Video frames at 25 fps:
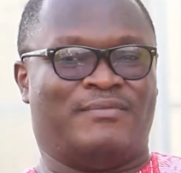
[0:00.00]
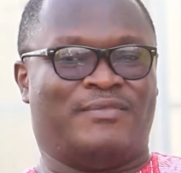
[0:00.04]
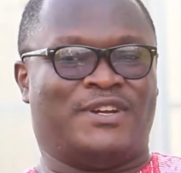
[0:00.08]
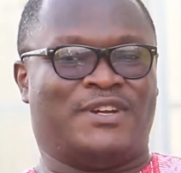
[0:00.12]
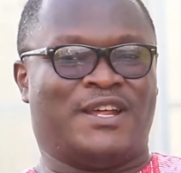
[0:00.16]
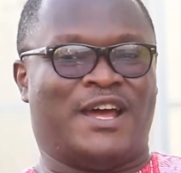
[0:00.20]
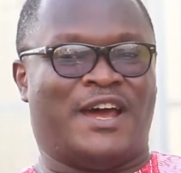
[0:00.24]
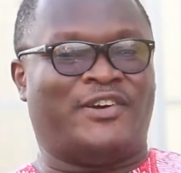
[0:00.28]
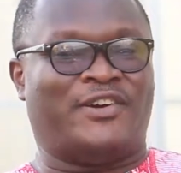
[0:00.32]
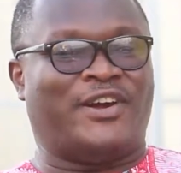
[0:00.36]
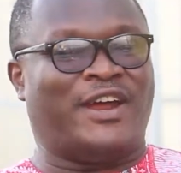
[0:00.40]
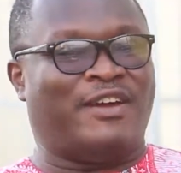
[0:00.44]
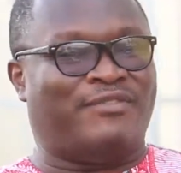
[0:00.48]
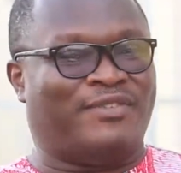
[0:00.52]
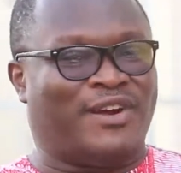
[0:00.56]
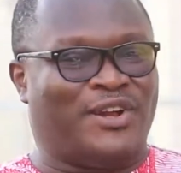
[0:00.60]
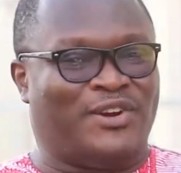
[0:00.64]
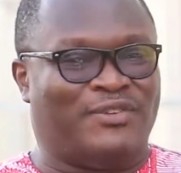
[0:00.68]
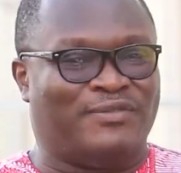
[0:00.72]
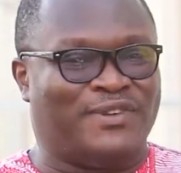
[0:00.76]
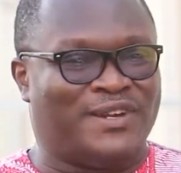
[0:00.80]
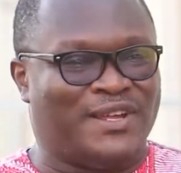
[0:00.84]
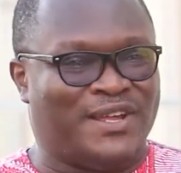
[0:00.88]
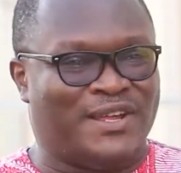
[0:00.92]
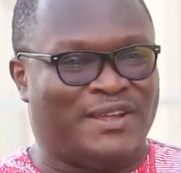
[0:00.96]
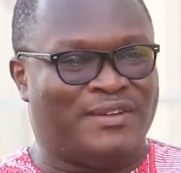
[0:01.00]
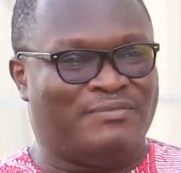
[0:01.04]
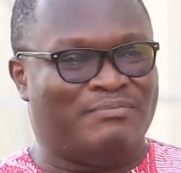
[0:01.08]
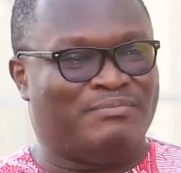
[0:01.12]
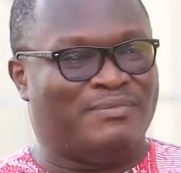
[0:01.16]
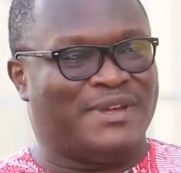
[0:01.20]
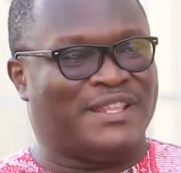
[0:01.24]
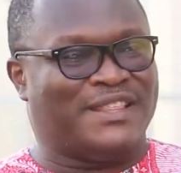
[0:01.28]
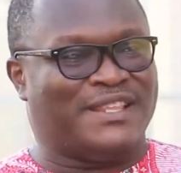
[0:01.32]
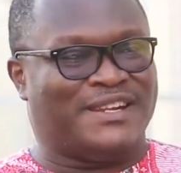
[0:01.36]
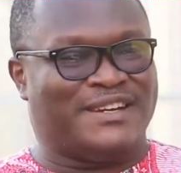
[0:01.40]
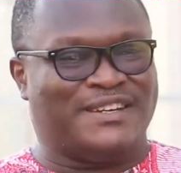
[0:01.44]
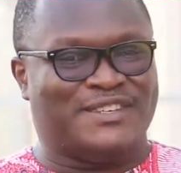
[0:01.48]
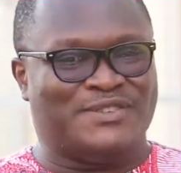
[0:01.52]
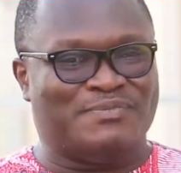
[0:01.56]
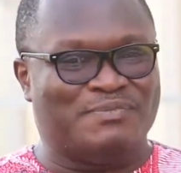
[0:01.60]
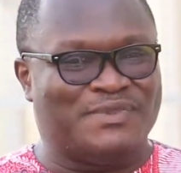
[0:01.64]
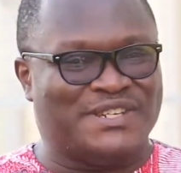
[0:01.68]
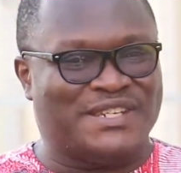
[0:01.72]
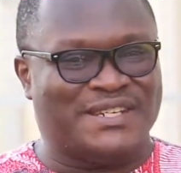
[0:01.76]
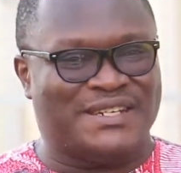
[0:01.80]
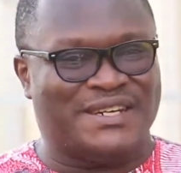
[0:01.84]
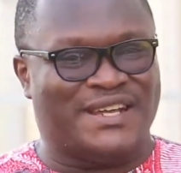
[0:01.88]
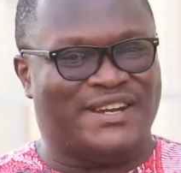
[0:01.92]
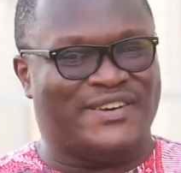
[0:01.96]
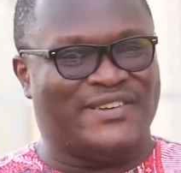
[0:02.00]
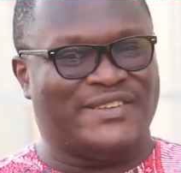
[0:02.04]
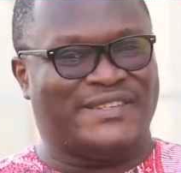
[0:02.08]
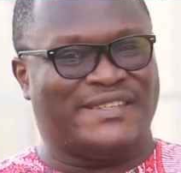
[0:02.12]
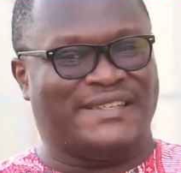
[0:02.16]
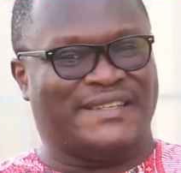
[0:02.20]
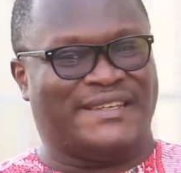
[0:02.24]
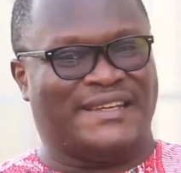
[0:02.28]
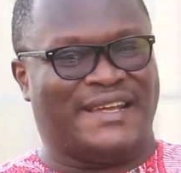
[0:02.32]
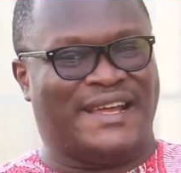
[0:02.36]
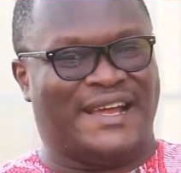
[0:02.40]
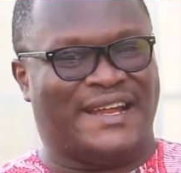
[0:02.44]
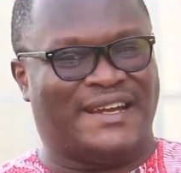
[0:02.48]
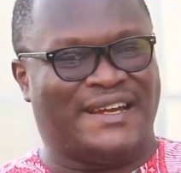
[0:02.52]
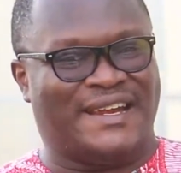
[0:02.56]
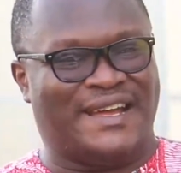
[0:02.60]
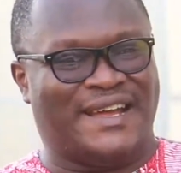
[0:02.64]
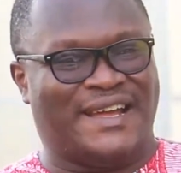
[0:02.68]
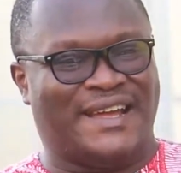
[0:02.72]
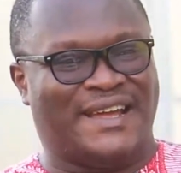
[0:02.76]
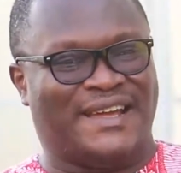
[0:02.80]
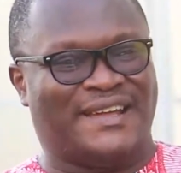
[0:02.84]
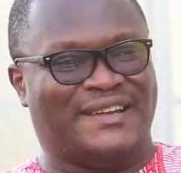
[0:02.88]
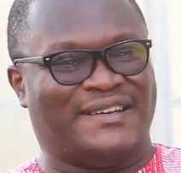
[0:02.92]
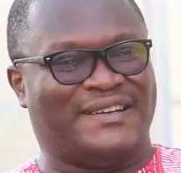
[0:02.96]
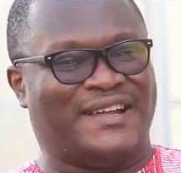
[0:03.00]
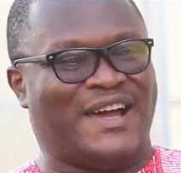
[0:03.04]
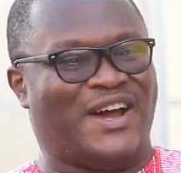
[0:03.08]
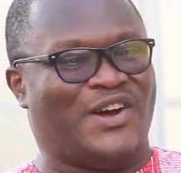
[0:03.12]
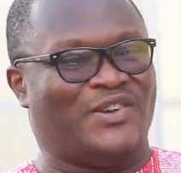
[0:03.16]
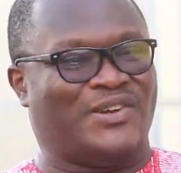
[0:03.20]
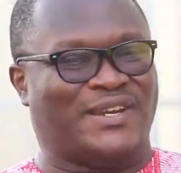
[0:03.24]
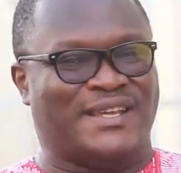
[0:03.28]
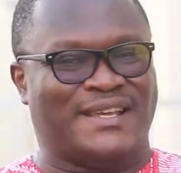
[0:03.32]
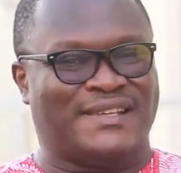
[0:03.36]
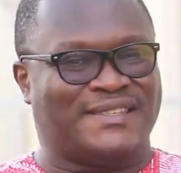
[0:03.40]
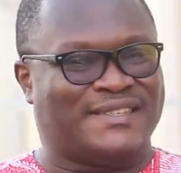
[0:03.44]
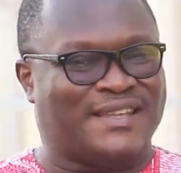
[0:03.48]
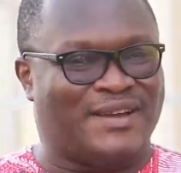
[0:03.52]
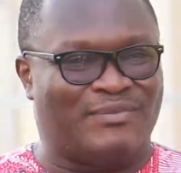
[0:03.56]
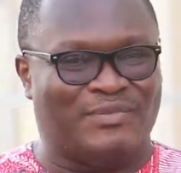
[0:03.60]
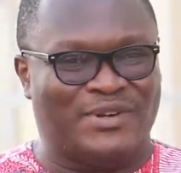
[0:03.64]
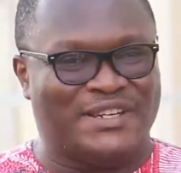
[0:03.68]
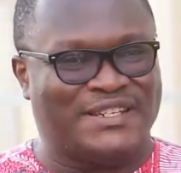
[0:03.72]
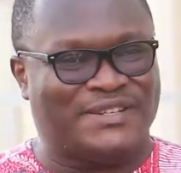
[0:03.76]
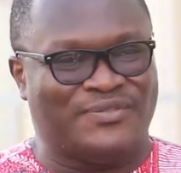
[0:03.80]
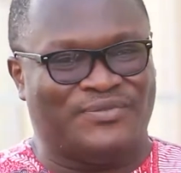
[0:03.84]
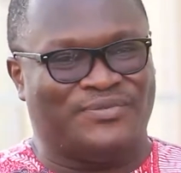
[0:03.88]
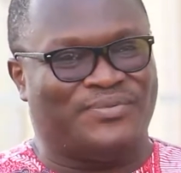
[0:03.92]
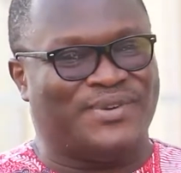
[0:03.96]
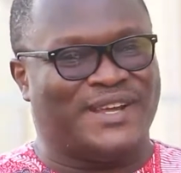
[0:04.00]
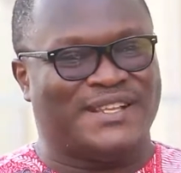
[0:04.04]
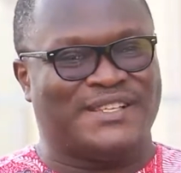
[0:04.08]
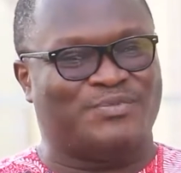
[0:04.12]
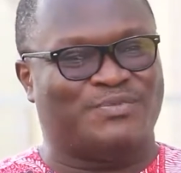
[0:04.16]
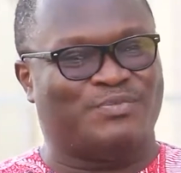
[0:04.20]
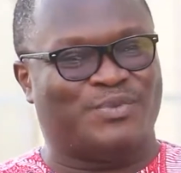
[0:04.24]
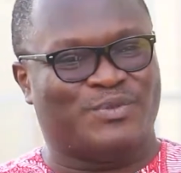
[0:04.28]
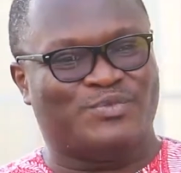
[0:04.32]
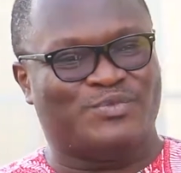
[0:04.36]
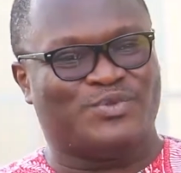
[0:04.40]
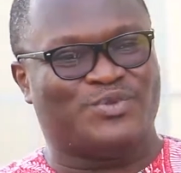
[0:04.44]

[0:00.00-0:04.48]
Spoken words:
arrival of the Methodist missionaries in Ghana and how they established Infantipim